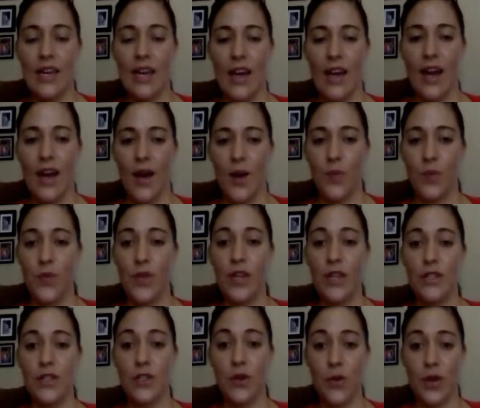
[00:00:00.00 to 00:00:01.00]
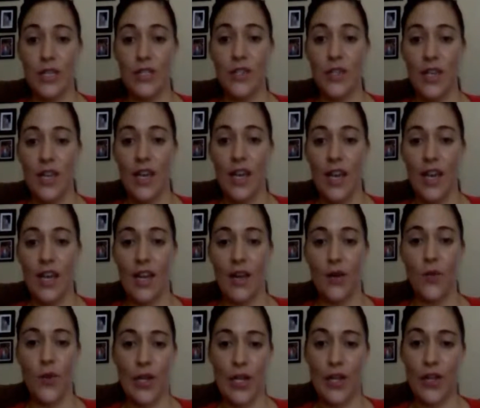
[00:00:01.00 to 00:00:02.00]
So I took it, and I
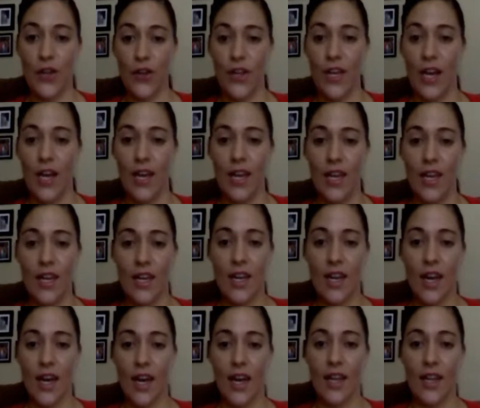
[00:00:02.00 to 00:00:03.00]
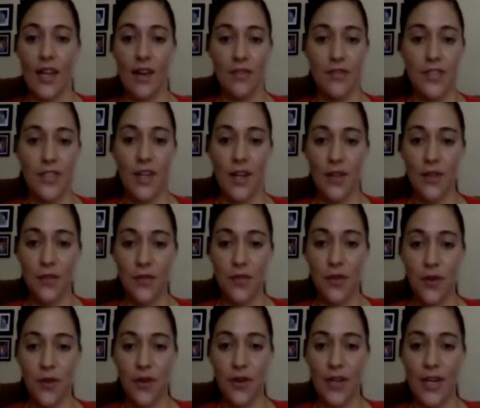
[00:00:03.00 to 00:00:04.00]
wouldn't look at it. I left it on the
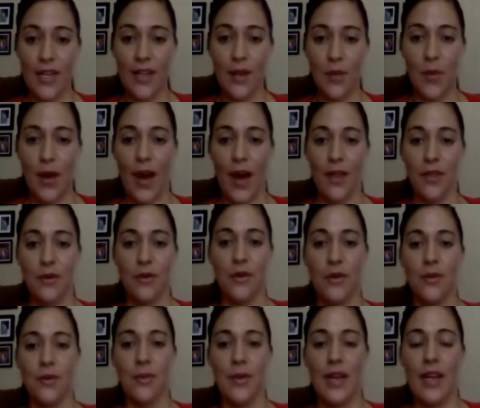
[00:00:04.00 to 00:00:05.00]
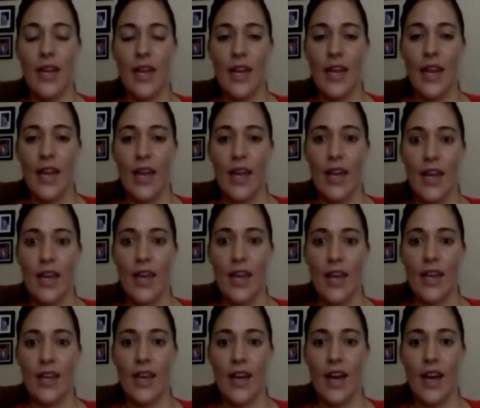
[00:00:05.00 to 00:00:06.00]
floor in the bathroom,
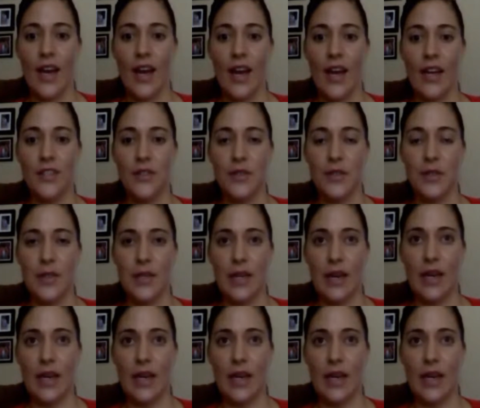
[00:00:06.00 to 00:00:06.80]
and I just needed